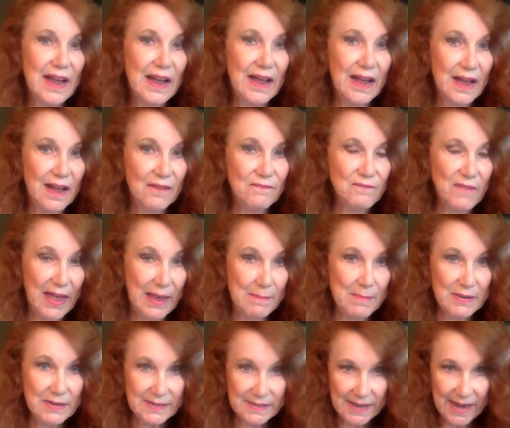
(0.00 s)
a
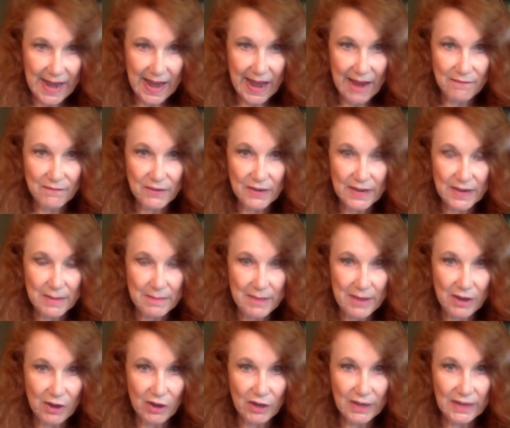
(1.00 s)
famous African
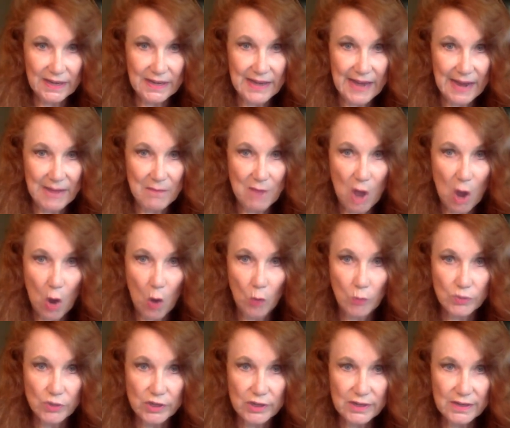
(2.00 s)
American named
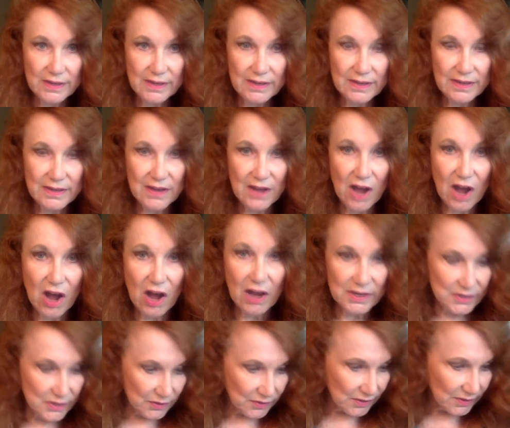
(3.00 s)
Holt
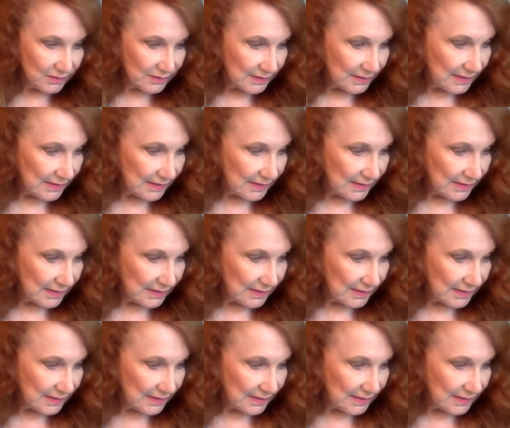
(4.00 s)
Collier.